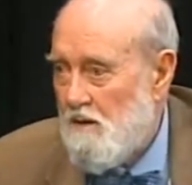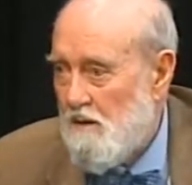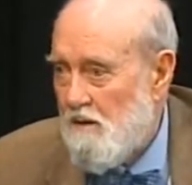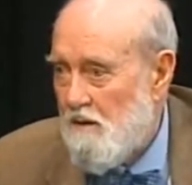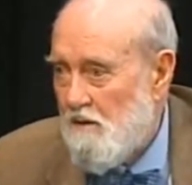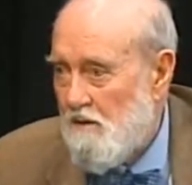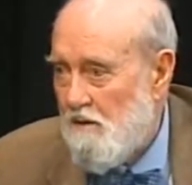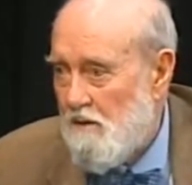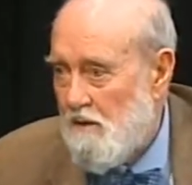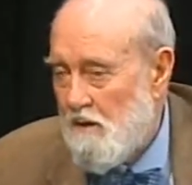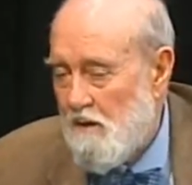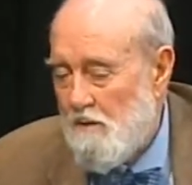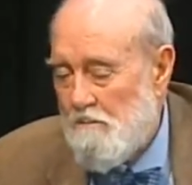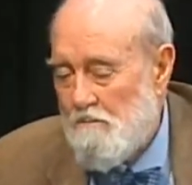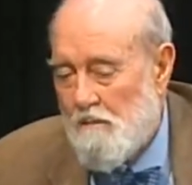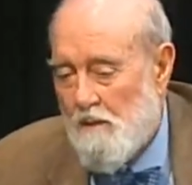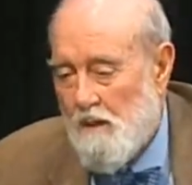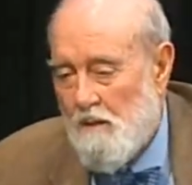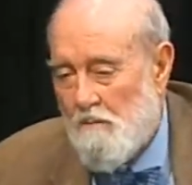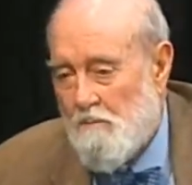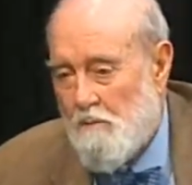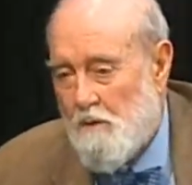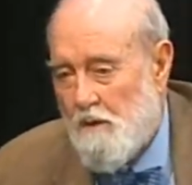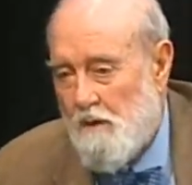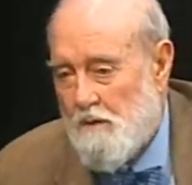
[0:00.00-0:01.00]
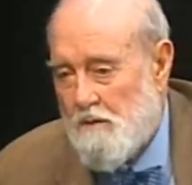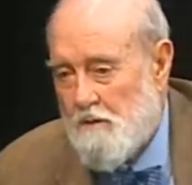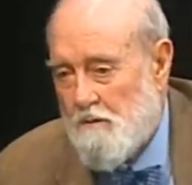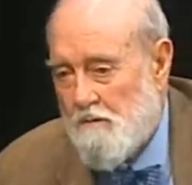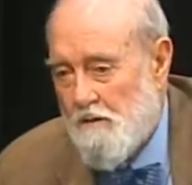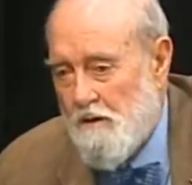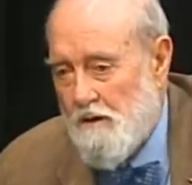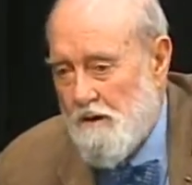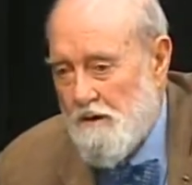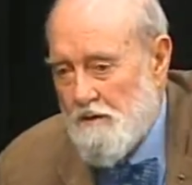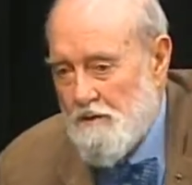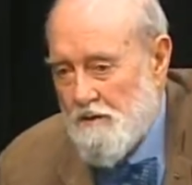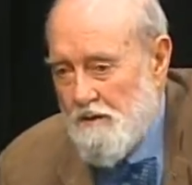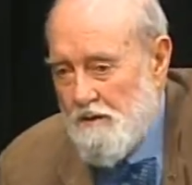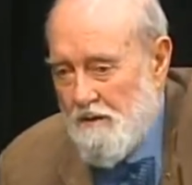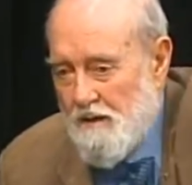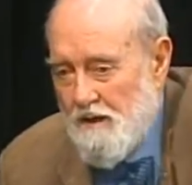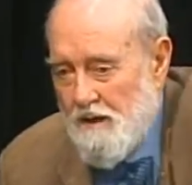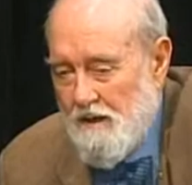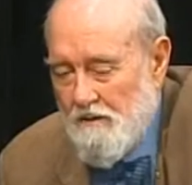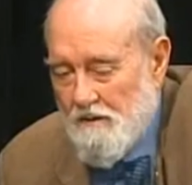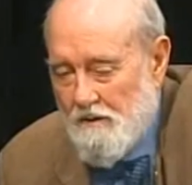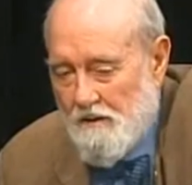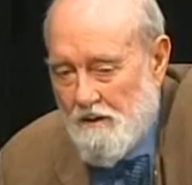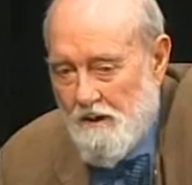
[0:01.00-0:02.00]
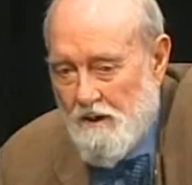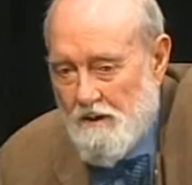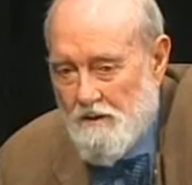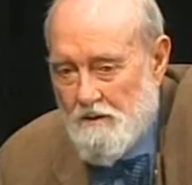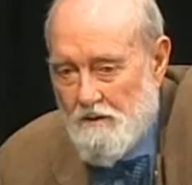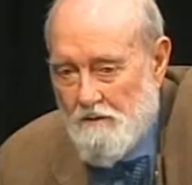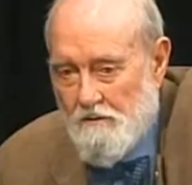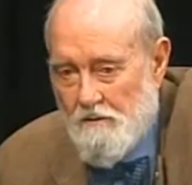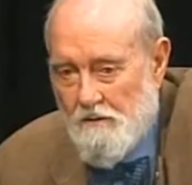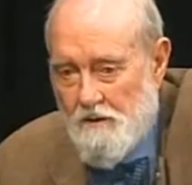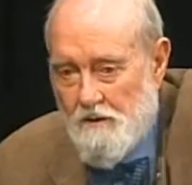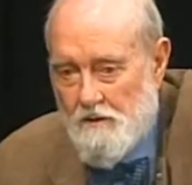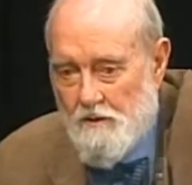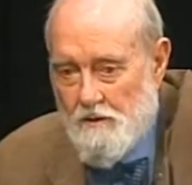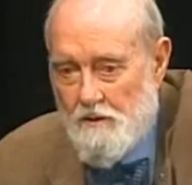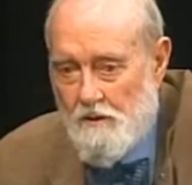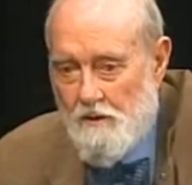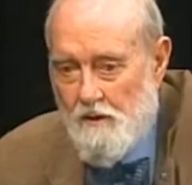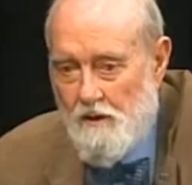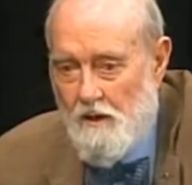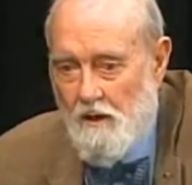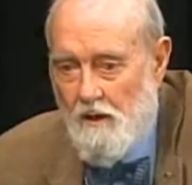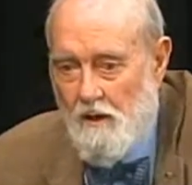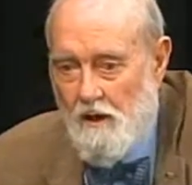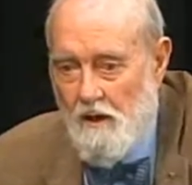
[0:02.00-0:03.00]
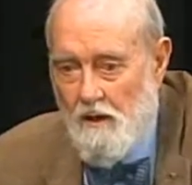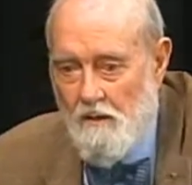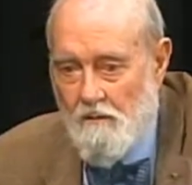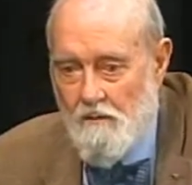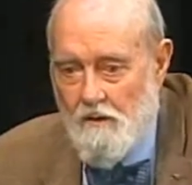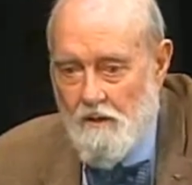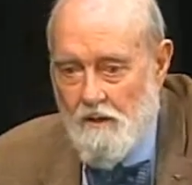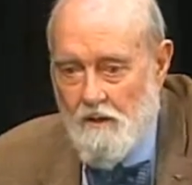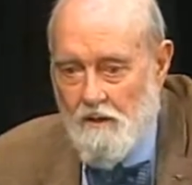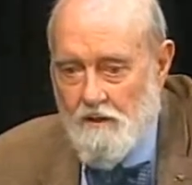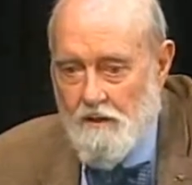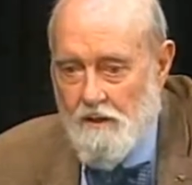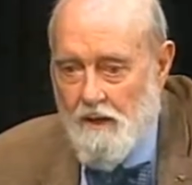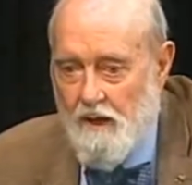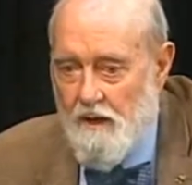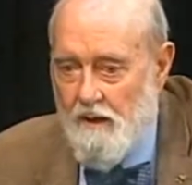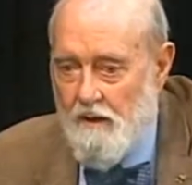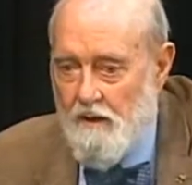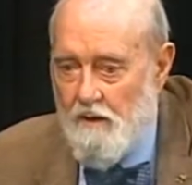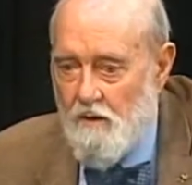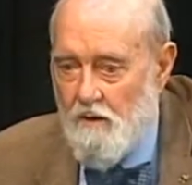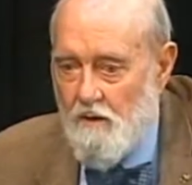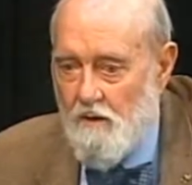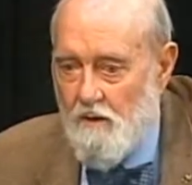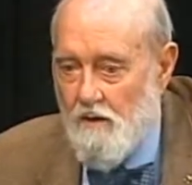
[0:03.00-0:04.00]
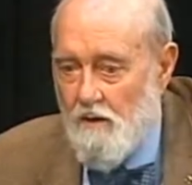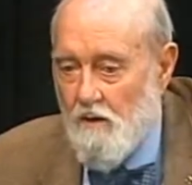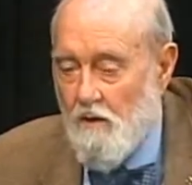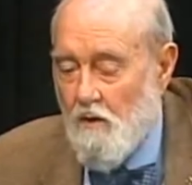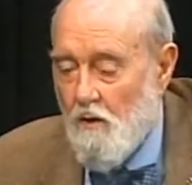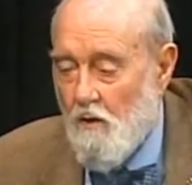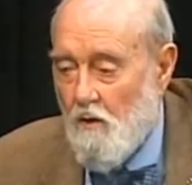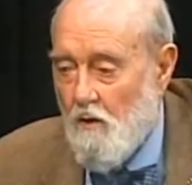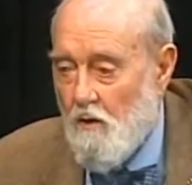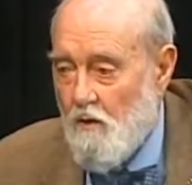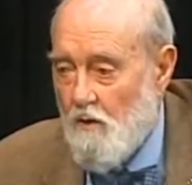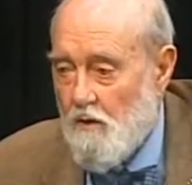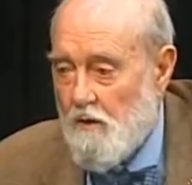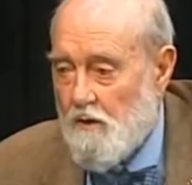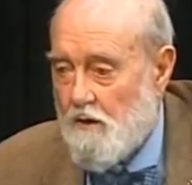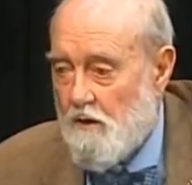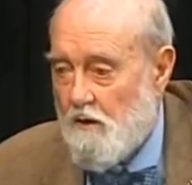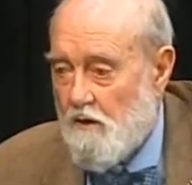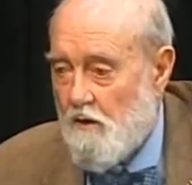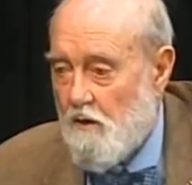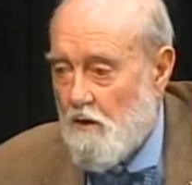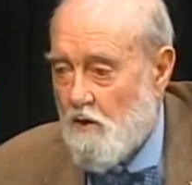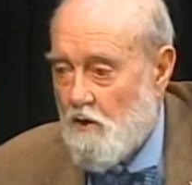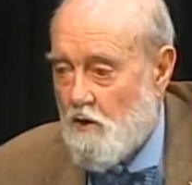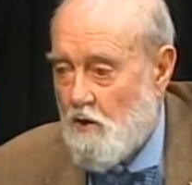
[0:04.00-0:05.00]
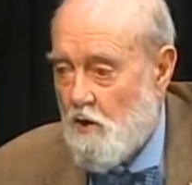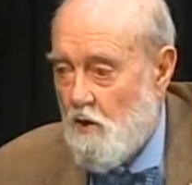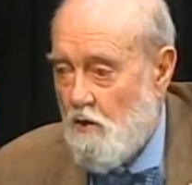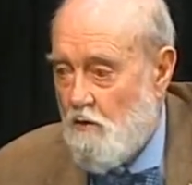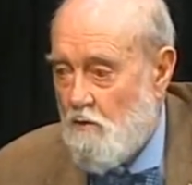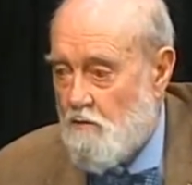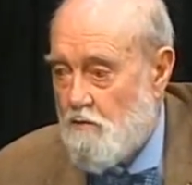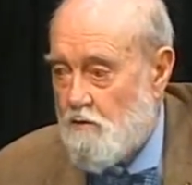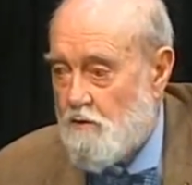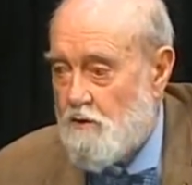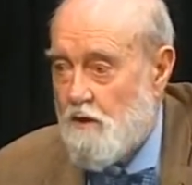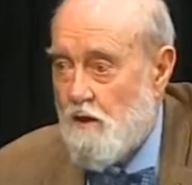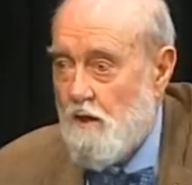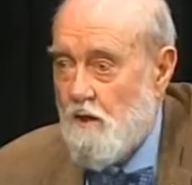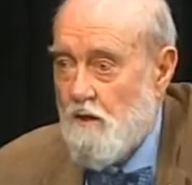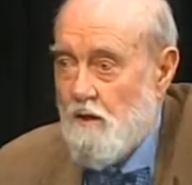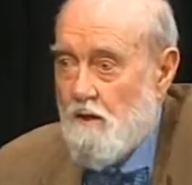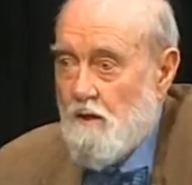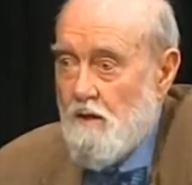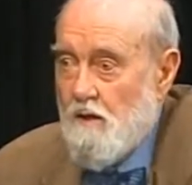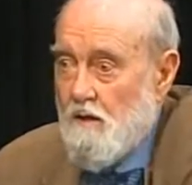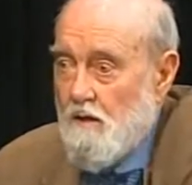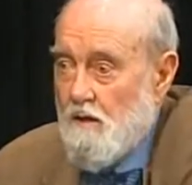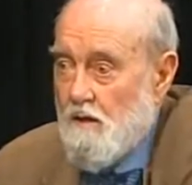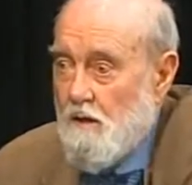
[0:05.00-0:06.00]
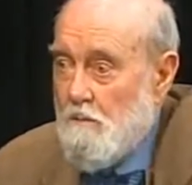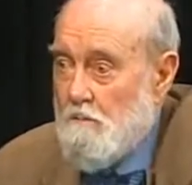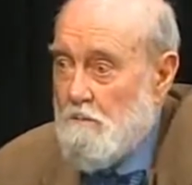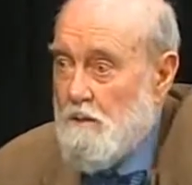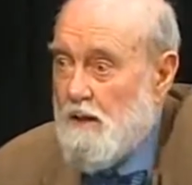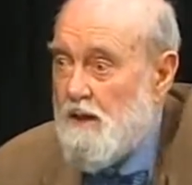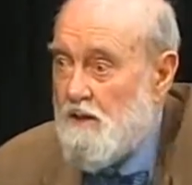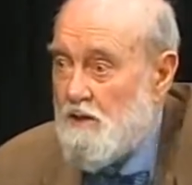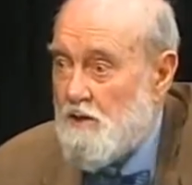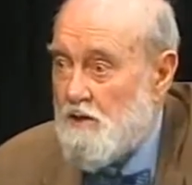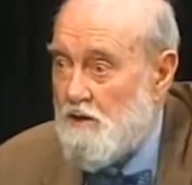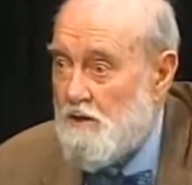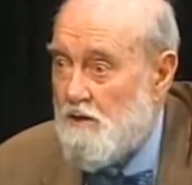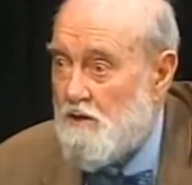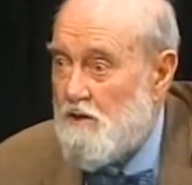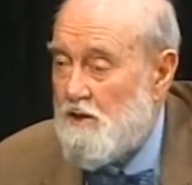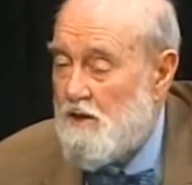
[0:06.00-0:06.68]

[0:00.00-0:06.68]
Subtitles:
the preservation and the conservation of the entire Oregon coast, the beaches,